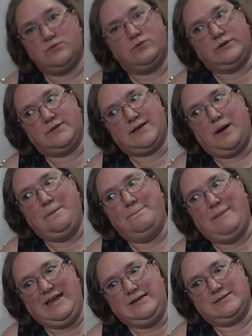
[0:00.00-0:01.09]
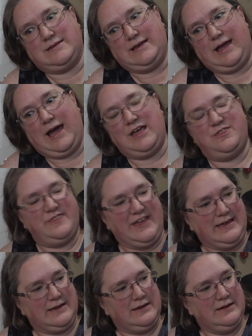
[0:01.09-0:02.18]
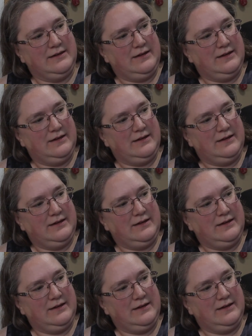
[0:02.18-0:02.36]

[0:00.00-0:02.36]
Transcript: which is amazing. I think